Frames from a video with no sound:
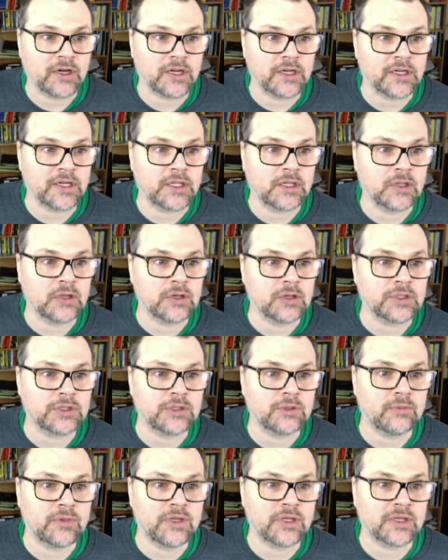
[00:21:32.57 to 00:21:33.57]
And it looks
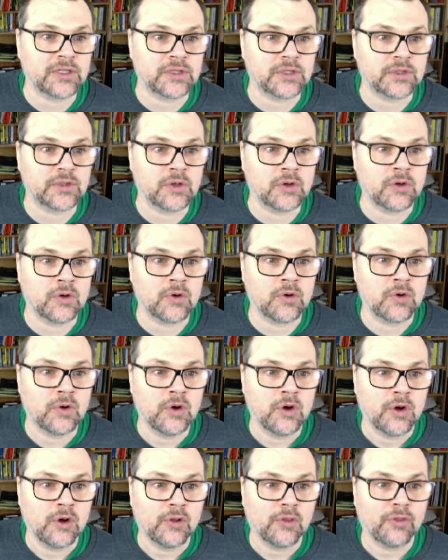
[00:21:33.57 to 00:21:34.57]
to me as though
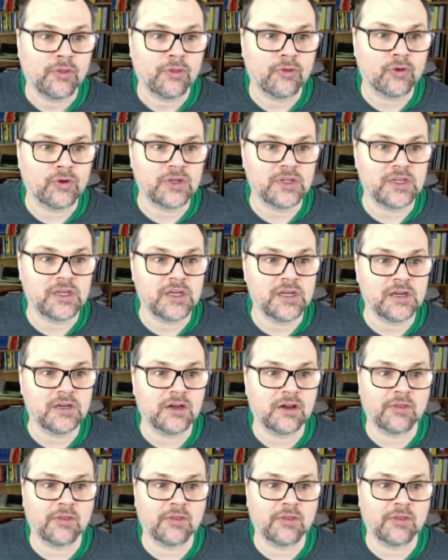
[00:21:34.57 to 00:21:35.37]
13